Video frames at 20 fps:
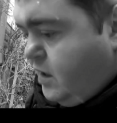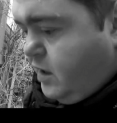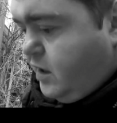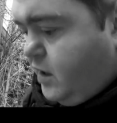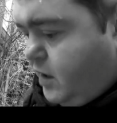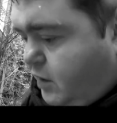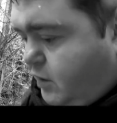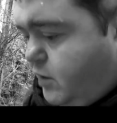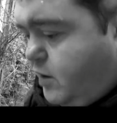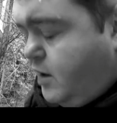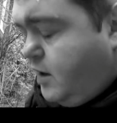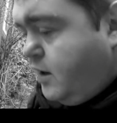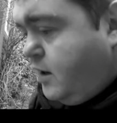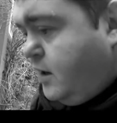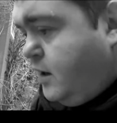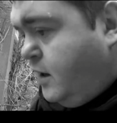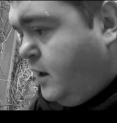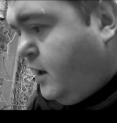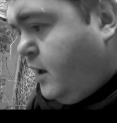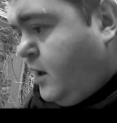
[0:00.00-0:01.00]
know,
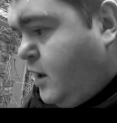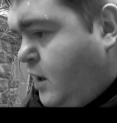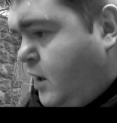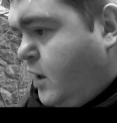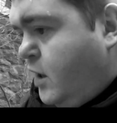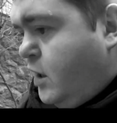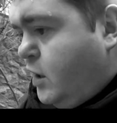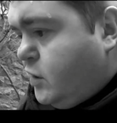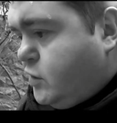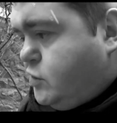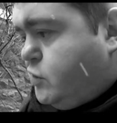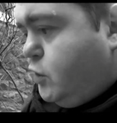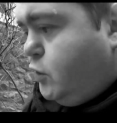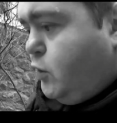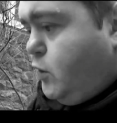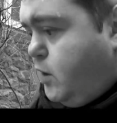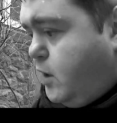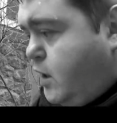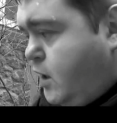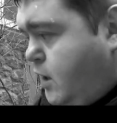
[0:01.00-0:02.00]

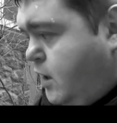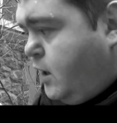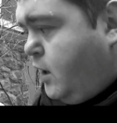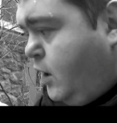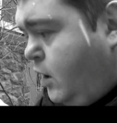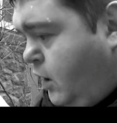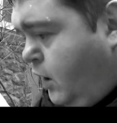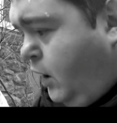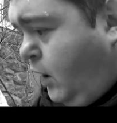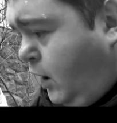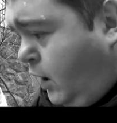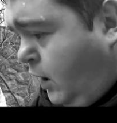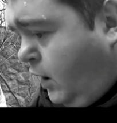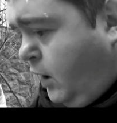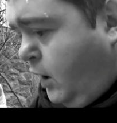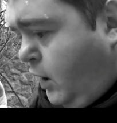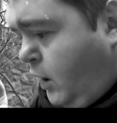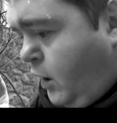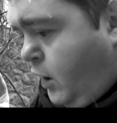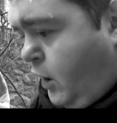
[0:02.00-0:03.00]
to
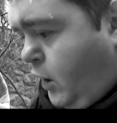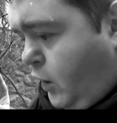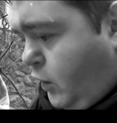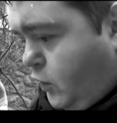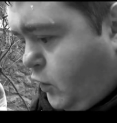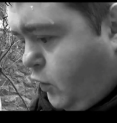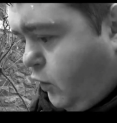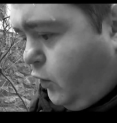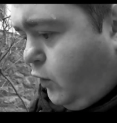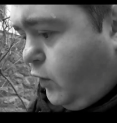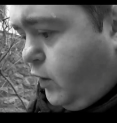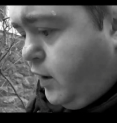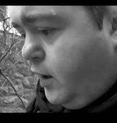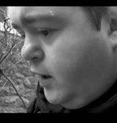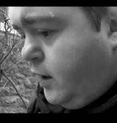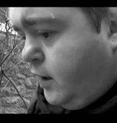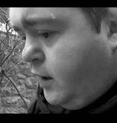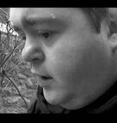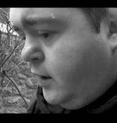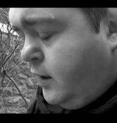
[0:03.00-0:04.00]
go
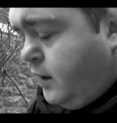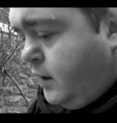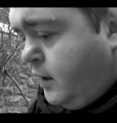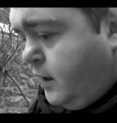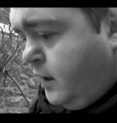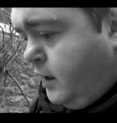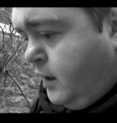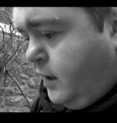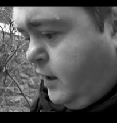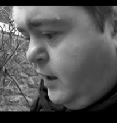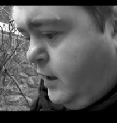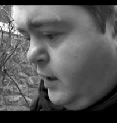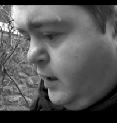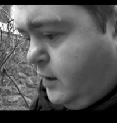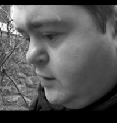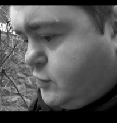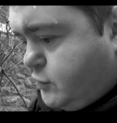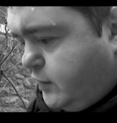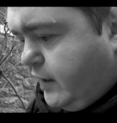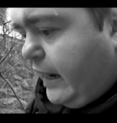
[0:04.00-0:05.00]

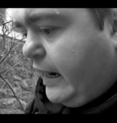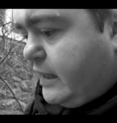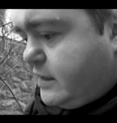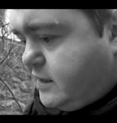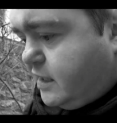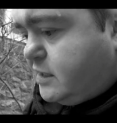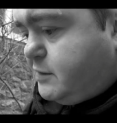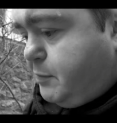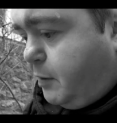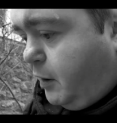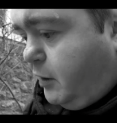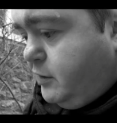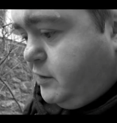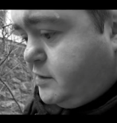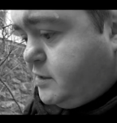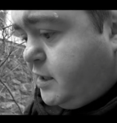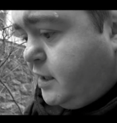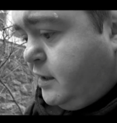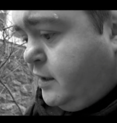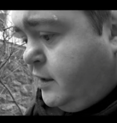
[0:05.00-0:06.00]
into the access
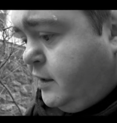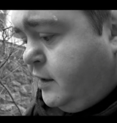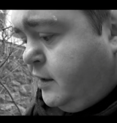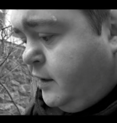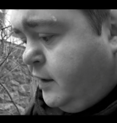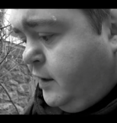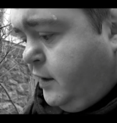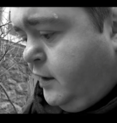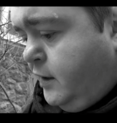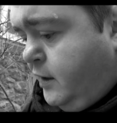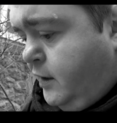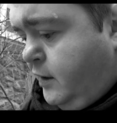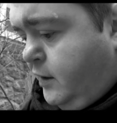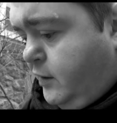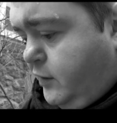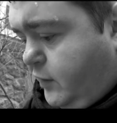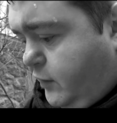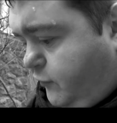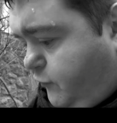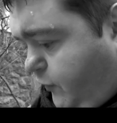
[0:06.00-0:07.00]
point,
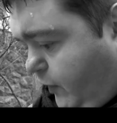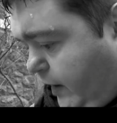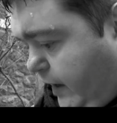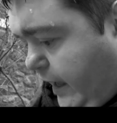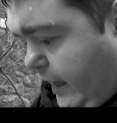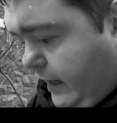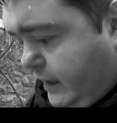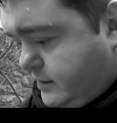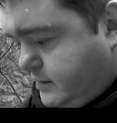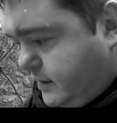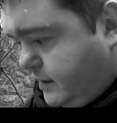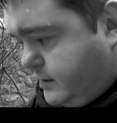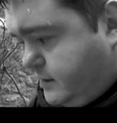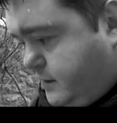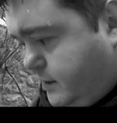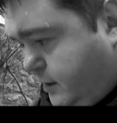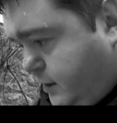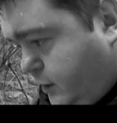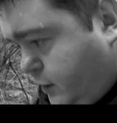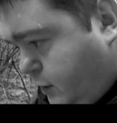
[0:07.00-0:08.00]
the fire
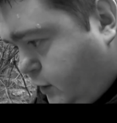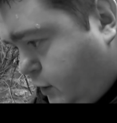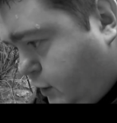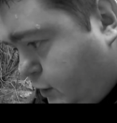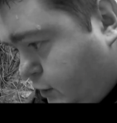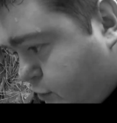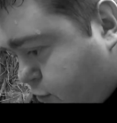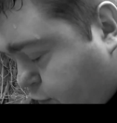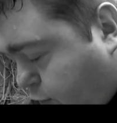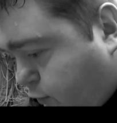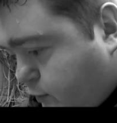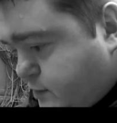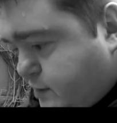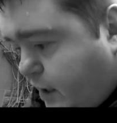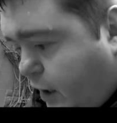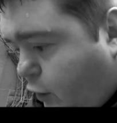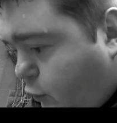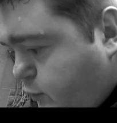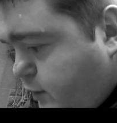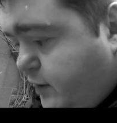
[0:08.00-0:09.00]
exit doors
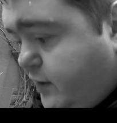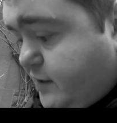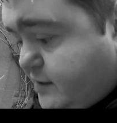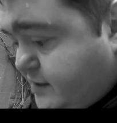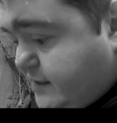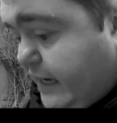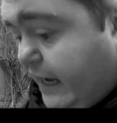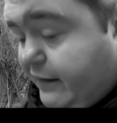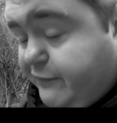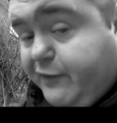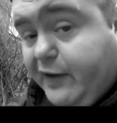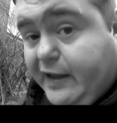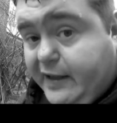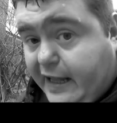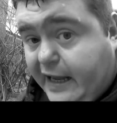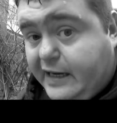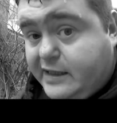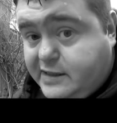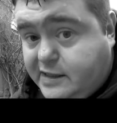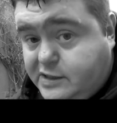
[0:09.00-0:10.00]
that only the staff
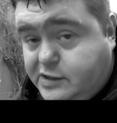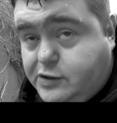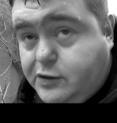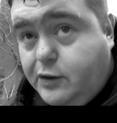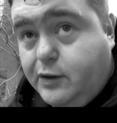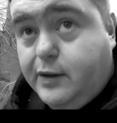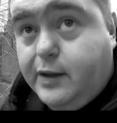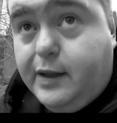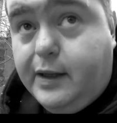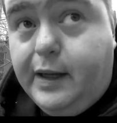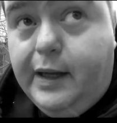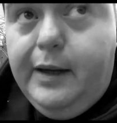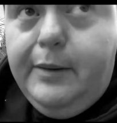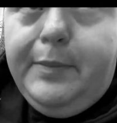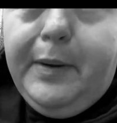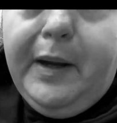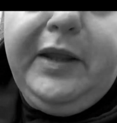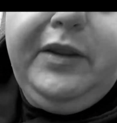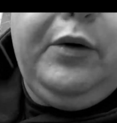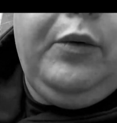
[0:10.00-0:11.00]
had access to,
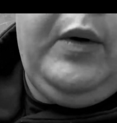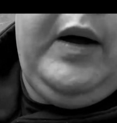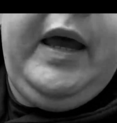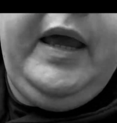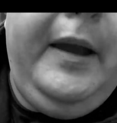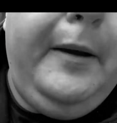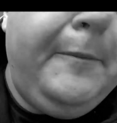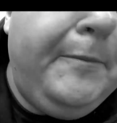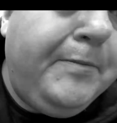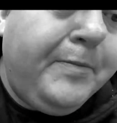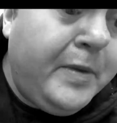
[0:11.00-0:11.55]
by the way,